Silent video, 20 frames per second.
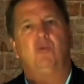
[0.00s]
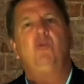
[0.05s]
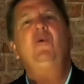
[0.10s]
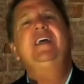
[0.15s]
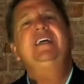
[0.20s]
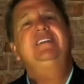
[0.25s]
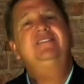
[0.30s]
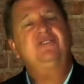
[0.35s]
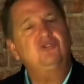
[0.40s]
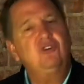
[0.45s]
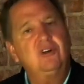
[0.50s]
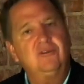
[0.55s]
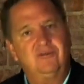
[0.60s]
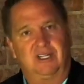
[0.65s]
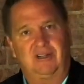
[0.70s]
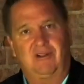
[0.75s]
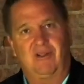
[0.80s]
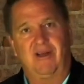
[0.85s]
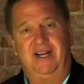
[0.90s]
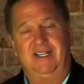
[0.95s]
We served
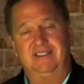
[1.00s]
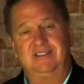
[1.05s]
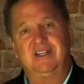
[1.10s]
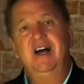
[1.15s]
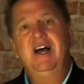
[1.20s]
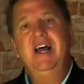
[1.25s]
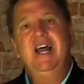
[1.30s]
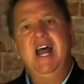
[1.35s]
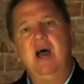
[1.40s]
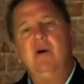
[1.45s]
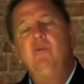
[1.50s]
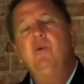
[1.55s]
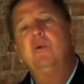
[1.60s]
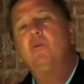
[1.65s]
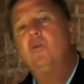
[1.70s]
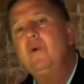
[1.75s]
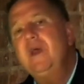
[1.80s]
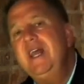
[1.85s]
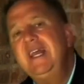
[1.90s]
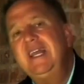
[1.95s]
the clients. And
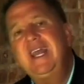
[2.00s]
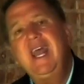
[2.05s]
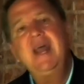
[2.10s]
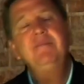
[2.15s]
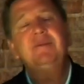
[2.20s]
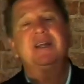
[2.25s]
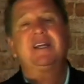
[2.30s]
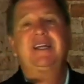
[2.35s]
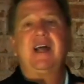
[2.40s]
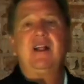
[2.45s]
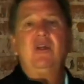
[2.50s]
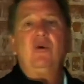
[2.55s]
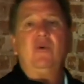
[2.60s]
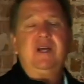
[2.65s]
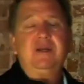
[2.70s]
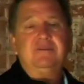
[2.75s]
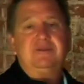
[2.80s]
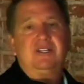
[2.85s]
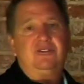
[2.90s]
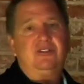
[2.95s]
when we came to Keller
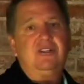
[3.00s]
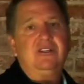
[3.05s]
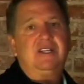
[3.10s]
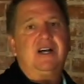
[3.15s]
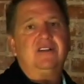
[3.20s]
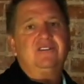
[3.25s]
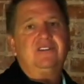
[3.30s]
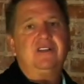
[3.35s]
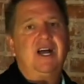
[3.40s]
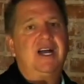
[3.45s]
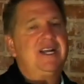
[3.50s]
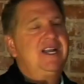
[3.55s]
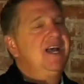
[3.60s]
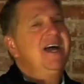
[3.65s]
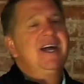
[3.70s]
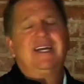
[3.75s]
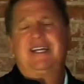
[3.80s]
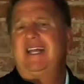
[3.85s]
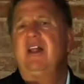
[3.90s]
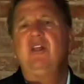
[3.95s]
Williams in 2009,
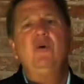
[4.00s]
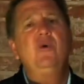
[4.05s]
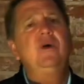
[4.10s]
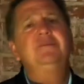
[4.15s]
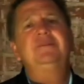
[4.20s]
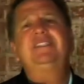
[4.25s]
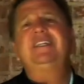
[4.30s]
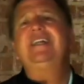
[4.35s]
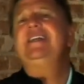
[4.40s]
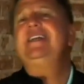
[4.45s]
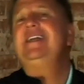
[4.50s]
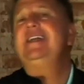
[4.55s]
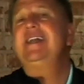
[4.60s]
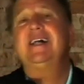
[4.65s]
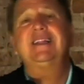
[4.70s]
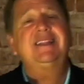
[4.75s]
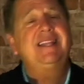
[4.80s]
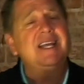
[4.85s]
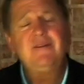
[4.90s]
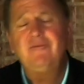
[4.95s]
Keller Williams did
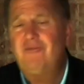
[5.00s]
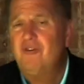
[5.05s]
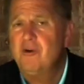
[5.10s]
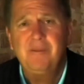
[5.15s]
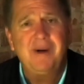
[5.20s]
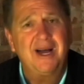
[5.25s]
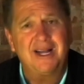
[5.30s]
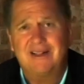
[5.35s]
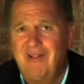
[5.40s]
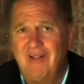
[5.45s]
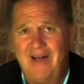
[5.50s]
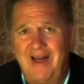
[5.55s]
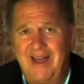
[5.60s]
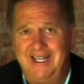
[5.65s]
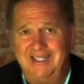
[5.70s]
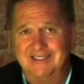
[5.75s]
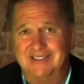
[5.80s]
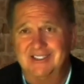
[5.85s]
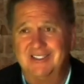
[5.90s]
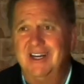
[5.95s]
nothing for my
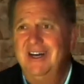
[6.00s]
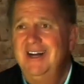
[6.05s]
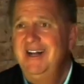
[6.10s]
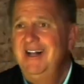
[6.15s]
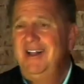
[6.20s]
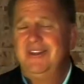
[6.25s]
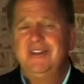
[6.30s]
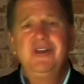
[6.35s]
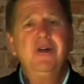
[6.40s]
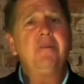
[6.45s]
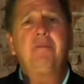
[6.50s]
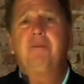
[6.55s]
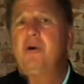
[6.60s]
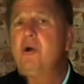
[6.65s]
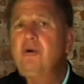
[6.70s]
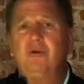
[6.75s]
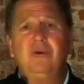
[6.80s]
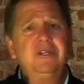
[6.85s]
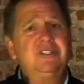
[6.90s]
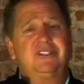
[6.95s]
clients. Your
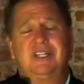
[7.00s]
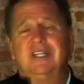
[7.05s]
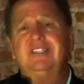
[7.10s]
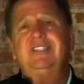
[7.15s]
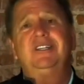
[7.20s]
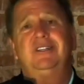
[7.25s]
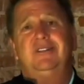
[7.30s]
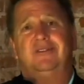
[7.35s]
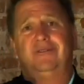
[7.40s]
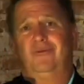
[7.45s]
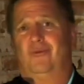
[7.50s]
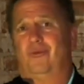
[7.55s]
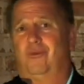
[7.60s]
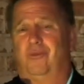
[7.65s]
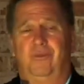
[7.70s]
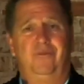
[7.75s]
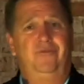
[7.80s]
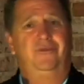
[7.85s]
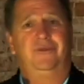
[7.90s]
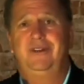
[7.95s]
brokerage doesn't,
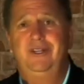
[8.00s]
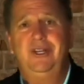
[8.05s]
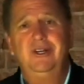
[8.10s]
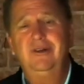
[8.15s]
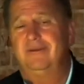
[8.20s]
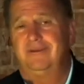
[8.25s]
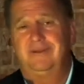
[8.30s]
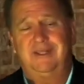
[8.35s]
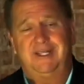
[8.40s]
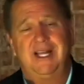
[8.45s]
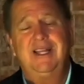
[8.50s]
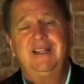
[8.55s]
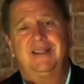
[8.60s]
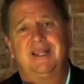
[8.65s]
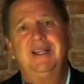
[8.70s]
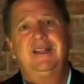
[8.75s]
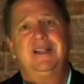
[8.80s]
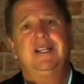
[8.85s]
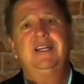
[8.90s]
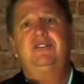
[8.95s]

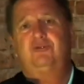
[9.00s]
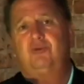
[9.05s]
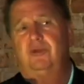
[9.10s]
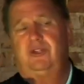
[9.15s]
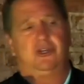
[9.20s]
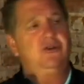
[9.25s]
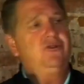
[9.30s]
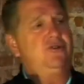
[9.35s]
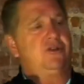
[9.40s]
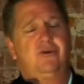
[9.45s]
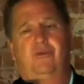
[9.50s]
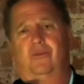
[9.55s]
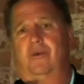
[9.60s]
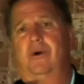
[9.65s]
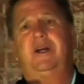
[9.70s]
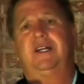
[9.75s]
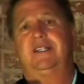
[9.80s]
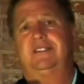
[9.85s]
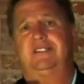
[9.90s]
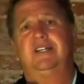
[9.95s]
they list with you, you
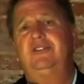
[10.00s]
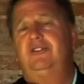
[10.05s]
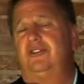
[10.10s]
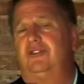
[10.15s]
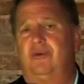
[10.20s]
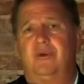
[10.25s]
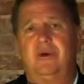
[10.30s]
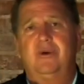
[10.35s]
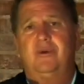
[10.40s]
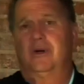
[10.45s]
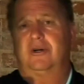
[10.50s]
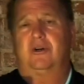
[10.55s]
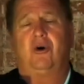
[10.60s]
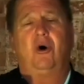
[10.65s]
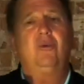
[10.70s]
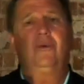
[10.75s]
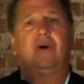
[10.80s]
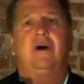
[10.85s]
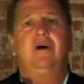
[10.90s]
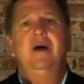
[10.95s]
work at Century 21 or
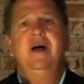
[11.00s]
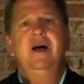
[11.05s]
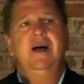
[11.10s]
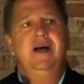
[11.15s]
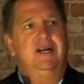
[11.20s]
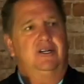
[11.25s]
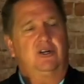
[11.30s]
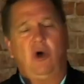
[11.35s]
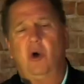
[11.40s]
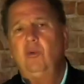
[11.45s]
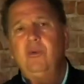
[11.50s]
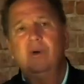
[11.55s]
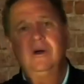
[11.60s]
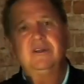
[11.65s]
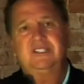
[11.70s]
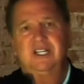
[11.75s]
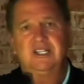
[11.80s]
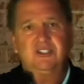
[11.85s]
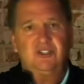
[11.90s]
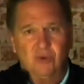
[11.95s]
Coldwell. Coldwell
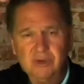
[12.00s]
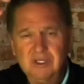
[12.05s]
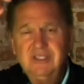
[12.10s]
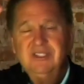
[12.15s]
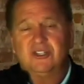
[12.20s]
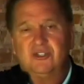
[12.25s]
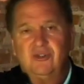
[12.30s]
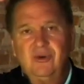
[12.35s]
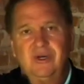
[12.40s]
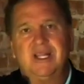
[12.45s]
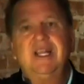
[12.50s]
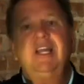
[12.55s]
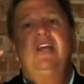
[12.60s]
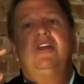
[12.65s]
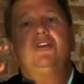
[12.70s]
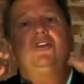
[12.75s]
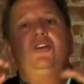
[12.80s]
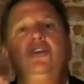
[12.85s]
and Century 21 doesn't do anything.